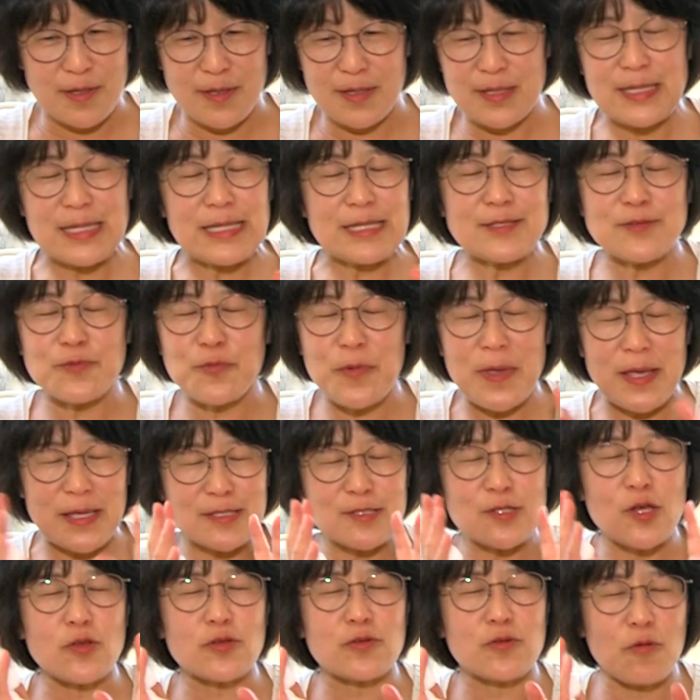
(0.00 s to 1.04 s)
His
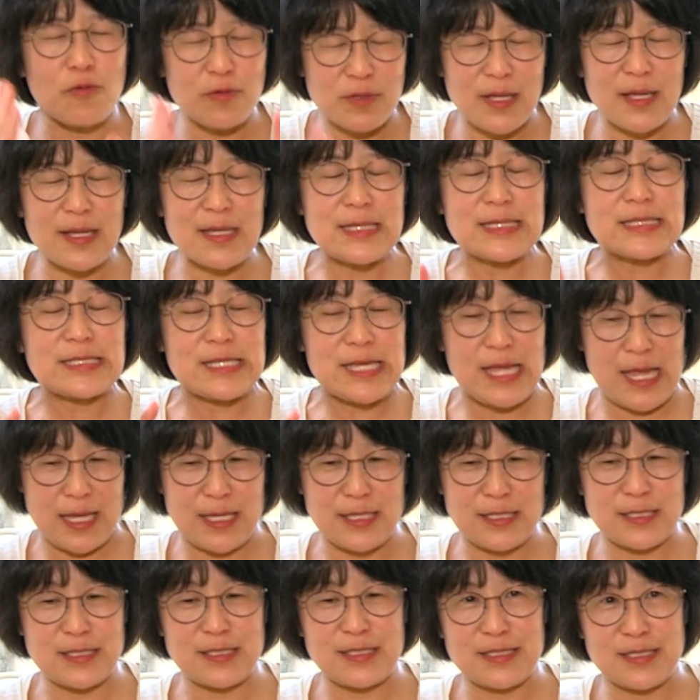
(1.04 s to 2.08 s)
face totally
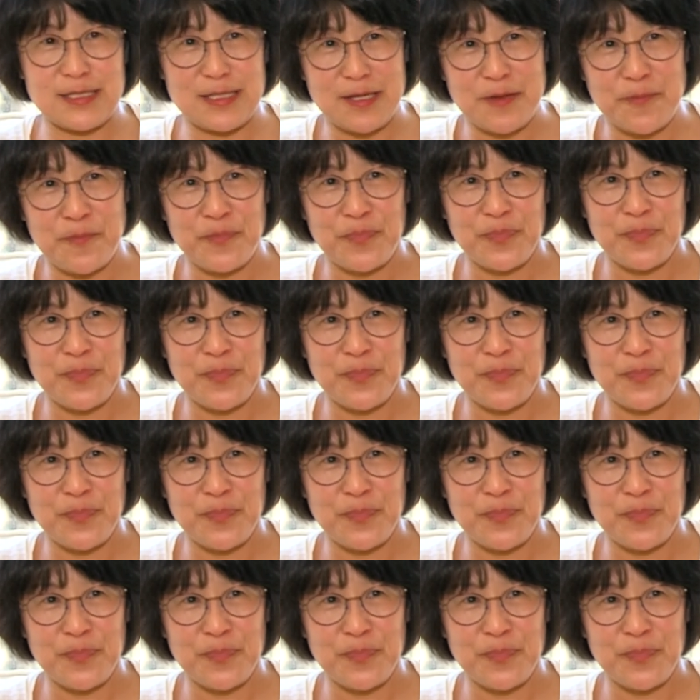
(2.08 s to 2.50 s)
changed,